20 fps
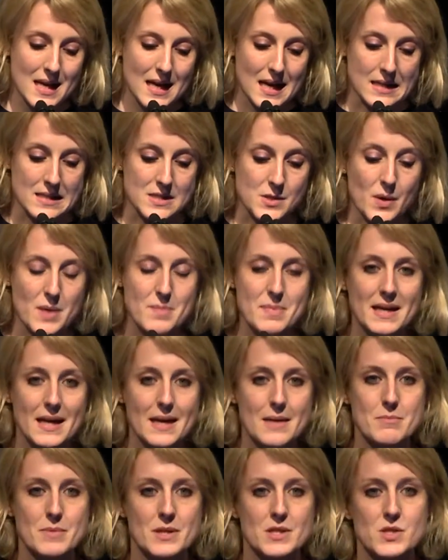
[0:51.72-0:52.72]
And so I
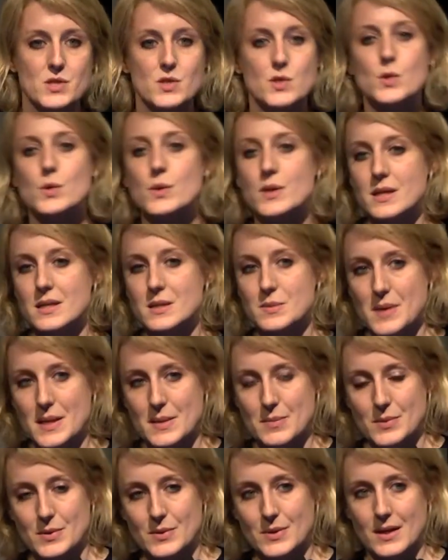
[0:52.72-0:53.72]
began by just talking to
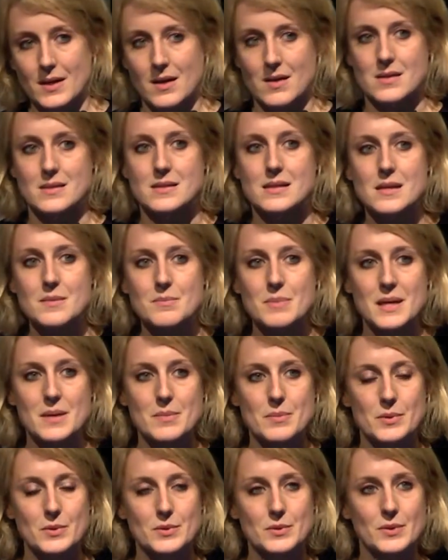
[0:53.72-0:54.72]
people and asking
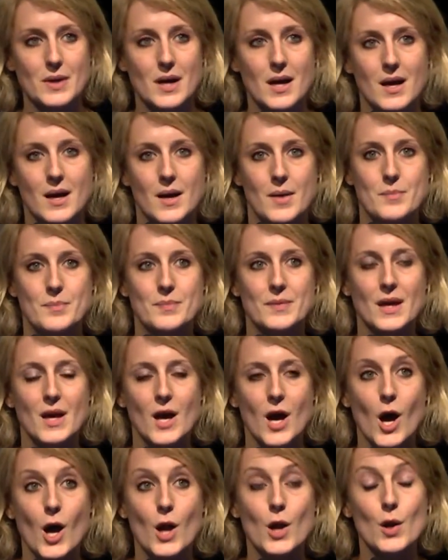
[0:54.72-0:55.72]
people
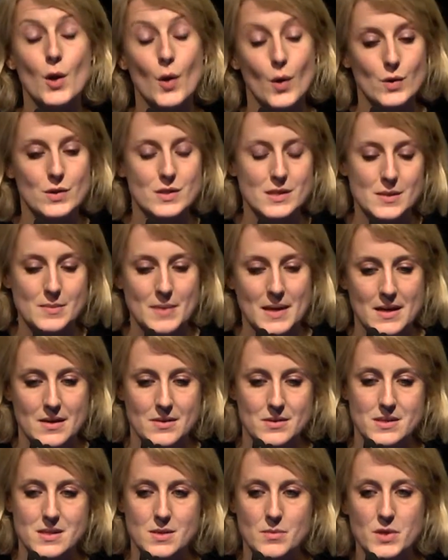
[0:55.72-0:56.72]
a lot
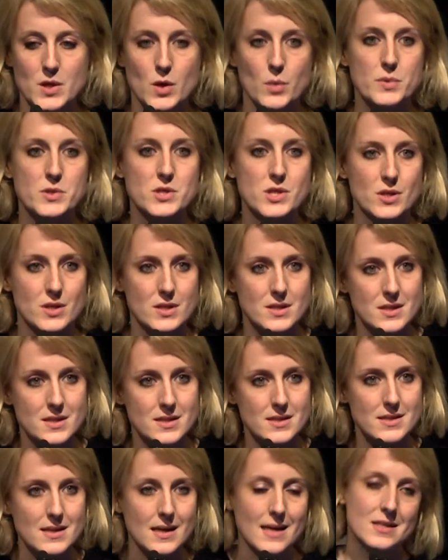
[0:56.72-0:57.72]
about some of the
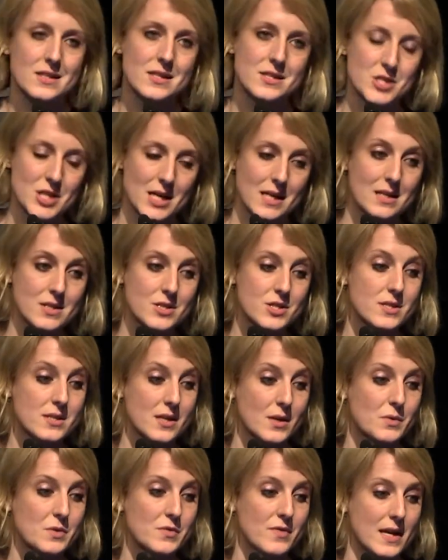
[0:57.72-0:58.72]
opportunities and the challenges
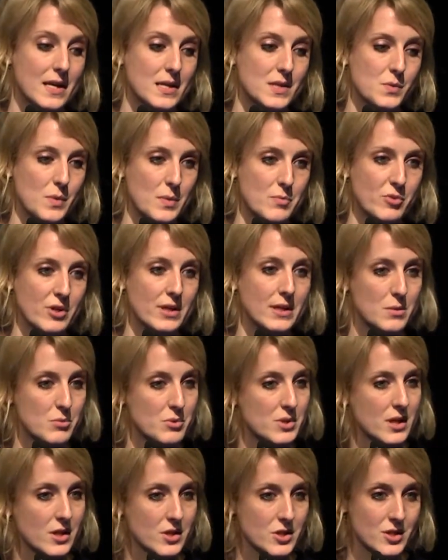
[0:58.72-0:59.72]
I would face when bringing the
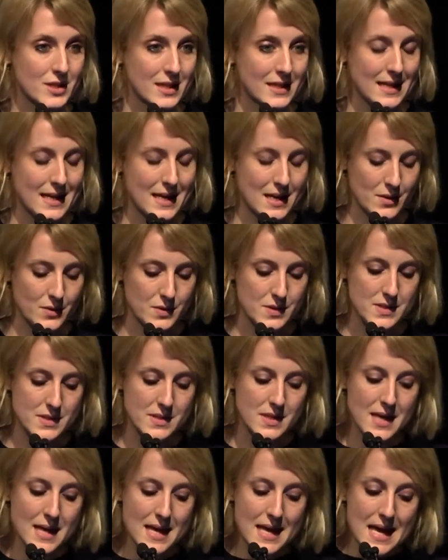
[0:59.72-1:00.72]
production in-house.
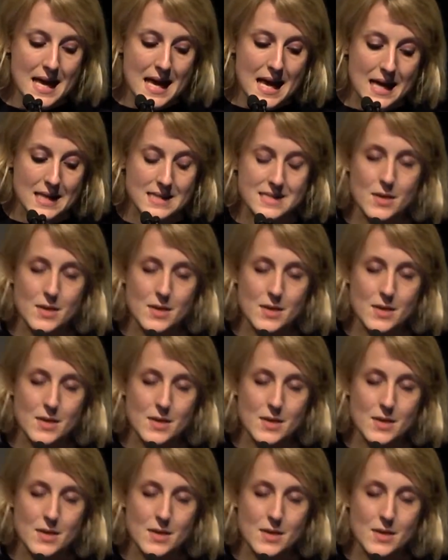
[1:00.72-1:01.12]
And